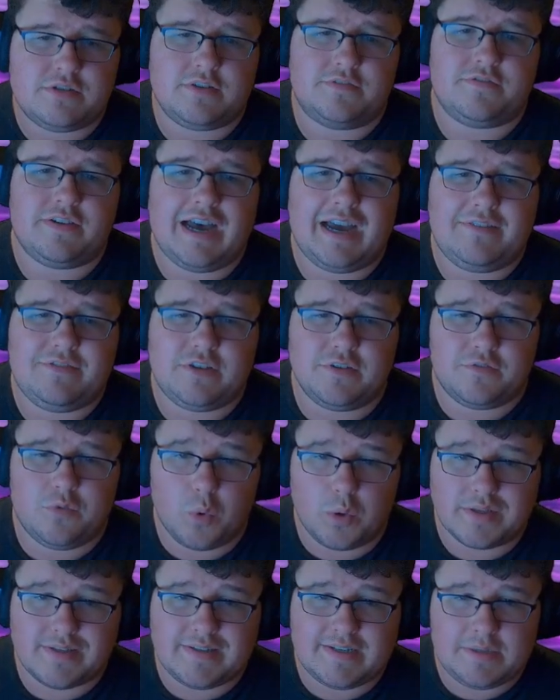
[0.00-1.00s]
to 5 to
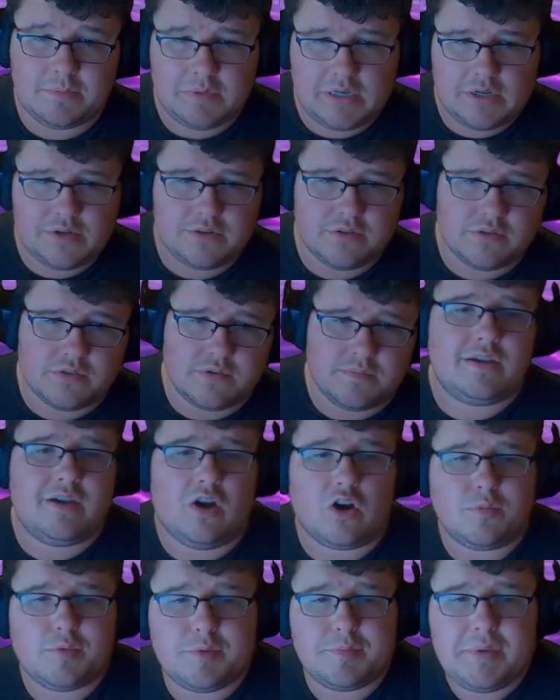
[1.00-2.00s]
14 meters. The
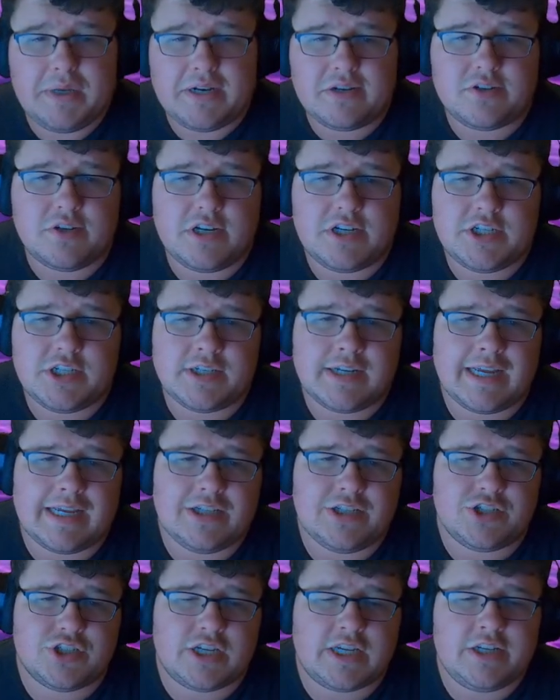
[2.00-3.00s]
armor penetration
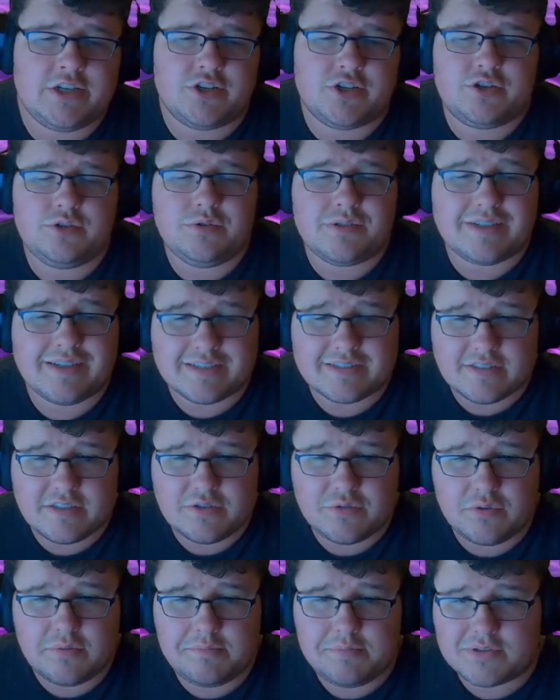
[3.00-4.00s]
has changed to
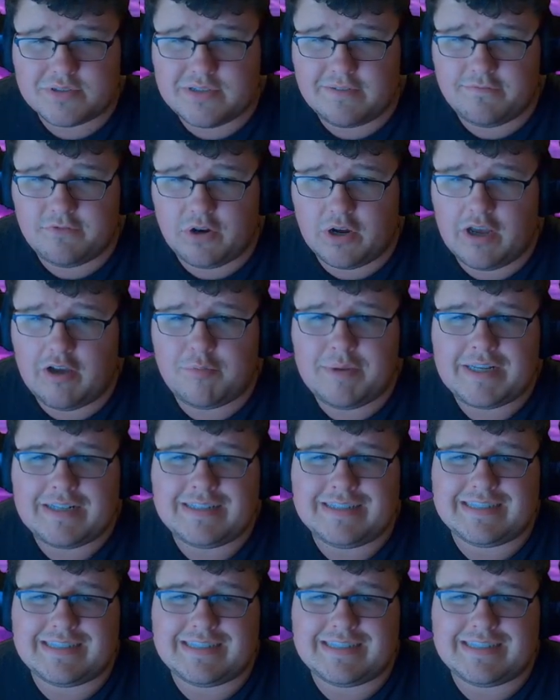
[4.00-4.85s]
63% for helmet and